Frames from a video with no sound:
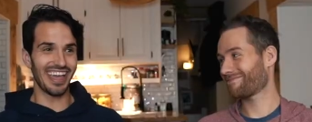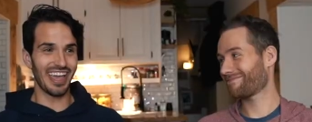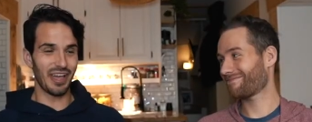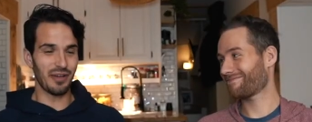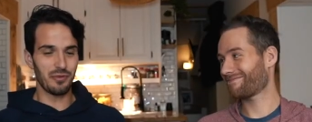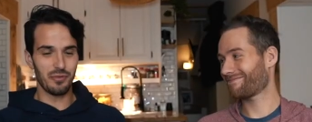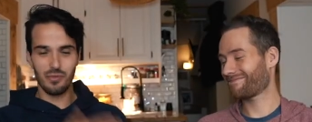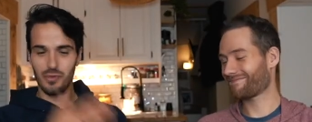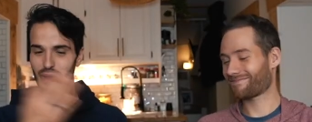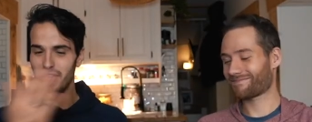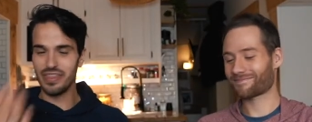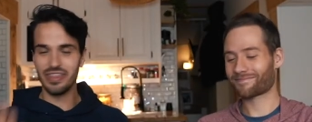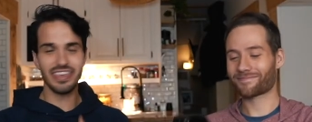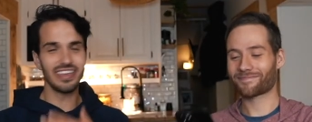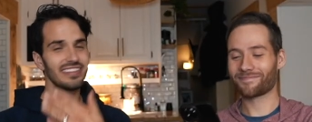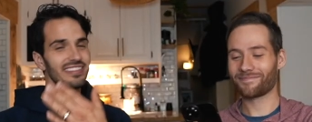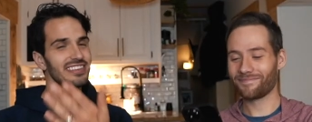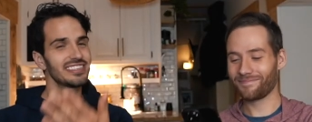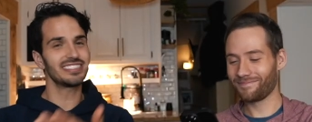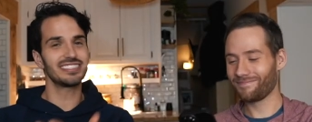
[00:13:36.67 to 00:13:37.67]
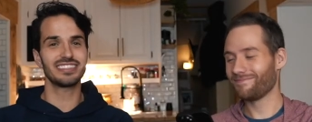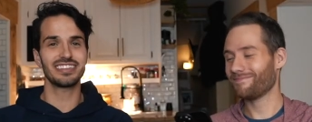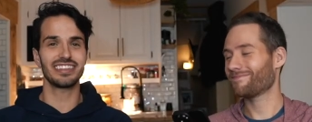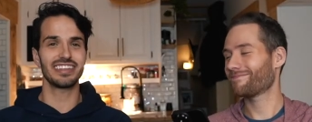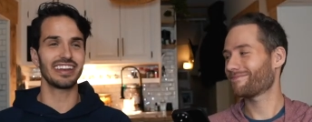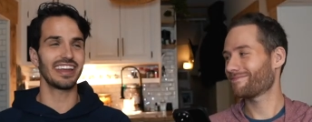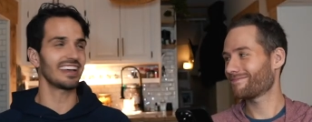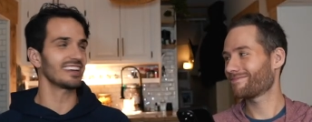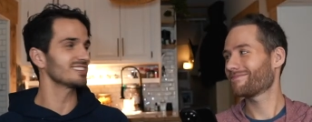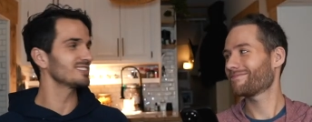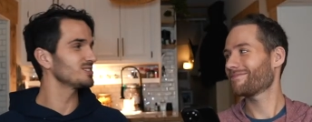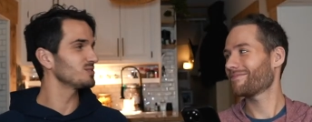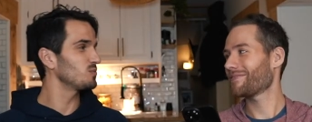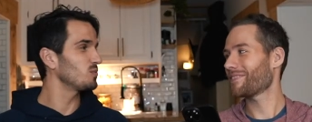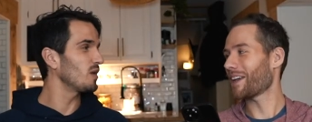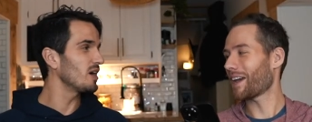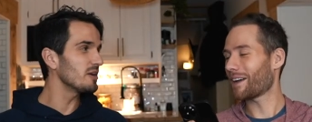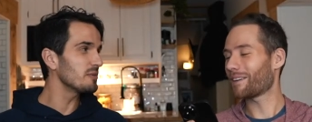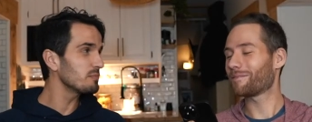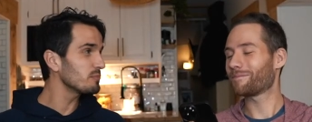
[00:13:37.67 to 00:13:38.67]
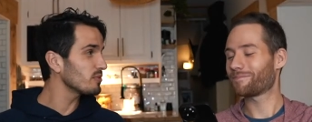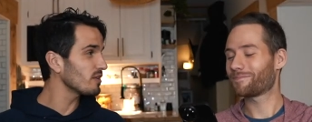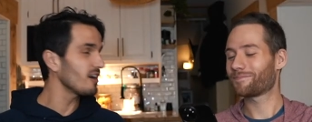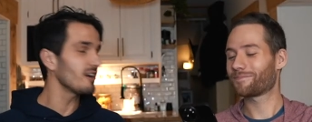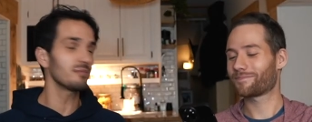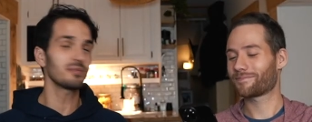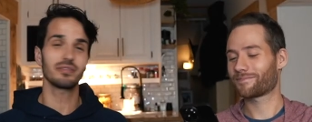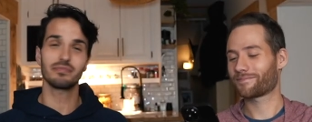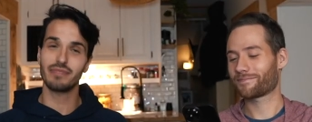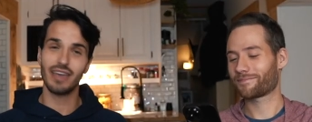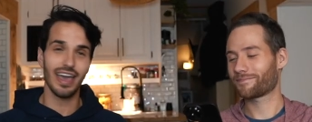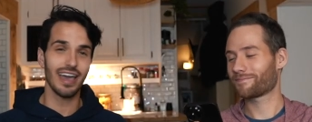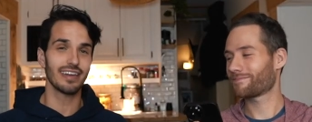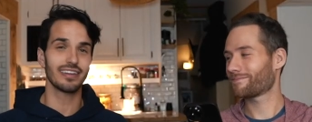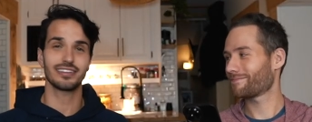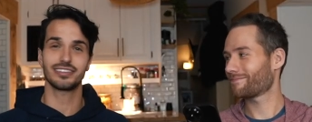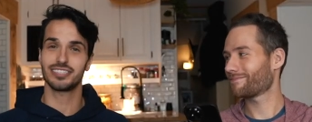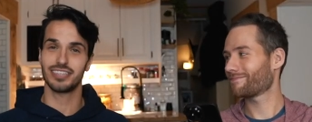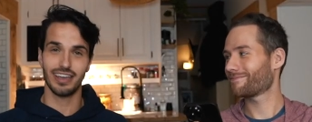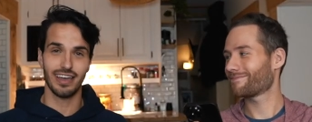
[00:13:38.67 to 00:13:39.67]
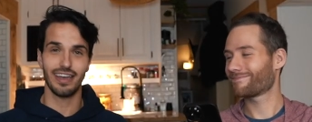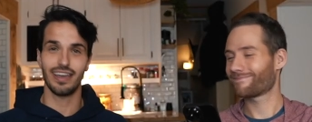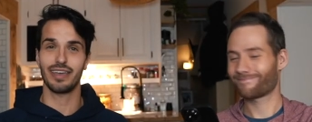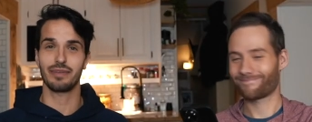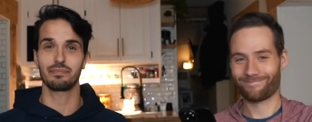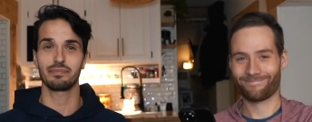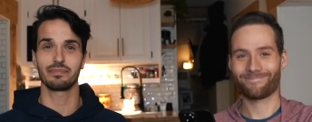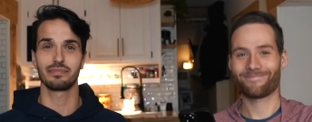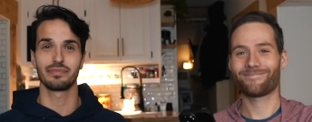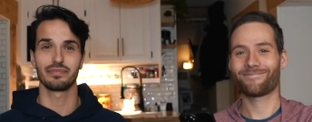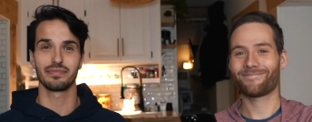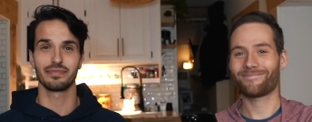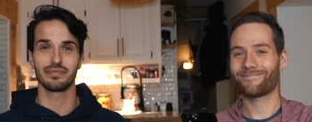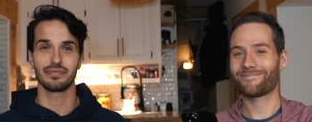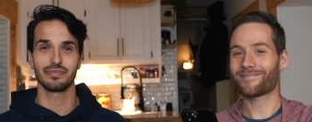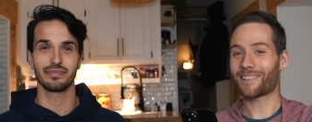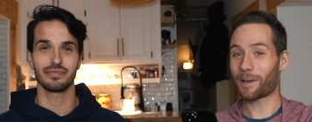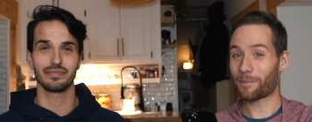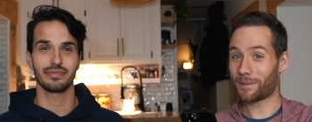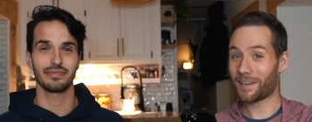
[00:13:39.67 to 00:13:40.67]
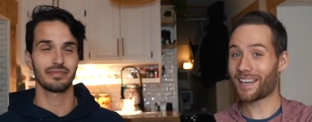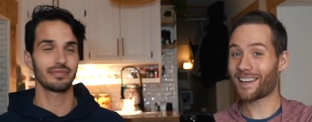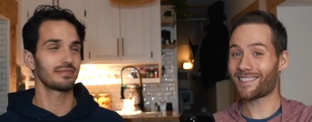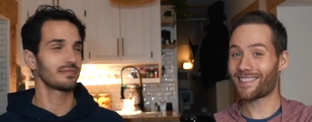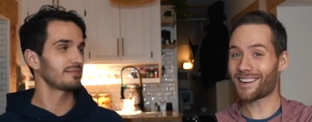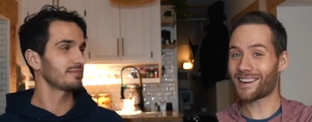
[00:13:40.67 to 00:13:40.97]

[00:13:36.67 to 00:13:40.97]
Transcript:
Speaker 1: one thing leads to the next. Yeah. One problem at a time. And we get